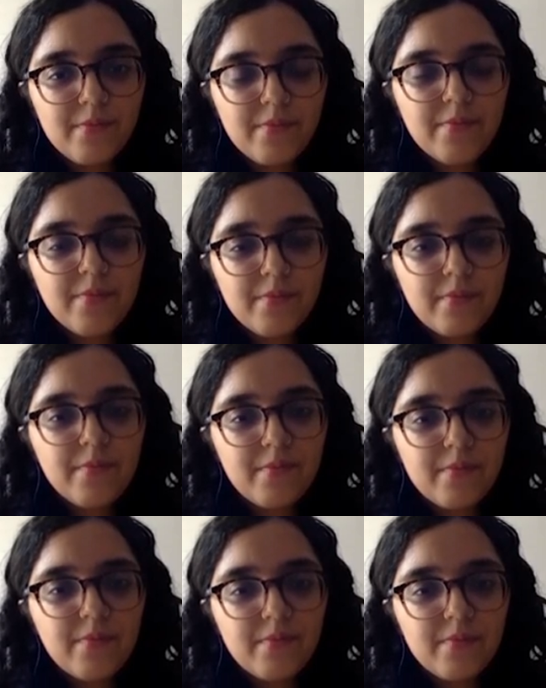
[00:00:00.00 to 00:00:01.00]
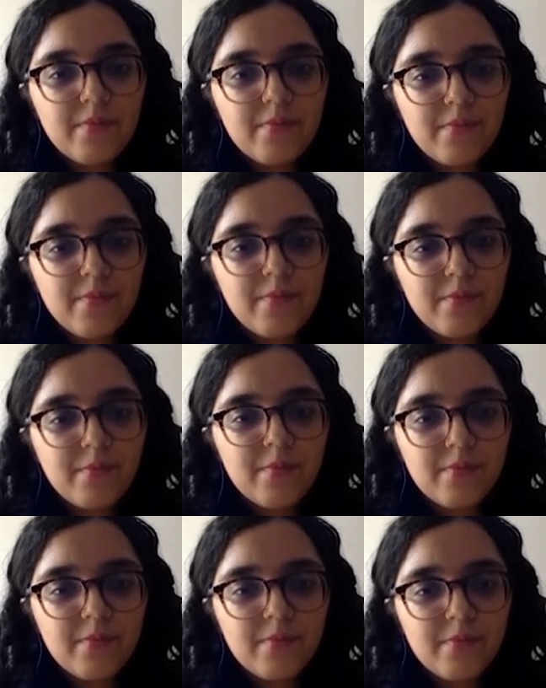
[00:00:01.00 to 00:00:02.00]

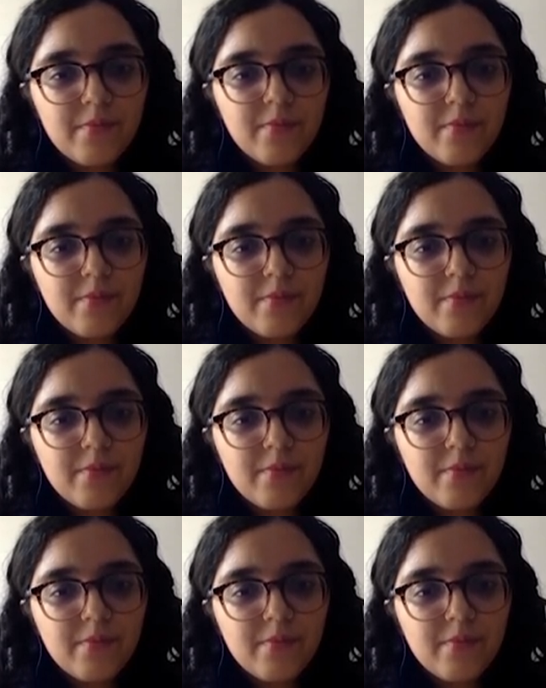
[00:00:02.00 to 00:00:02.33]
The person shown says nothing.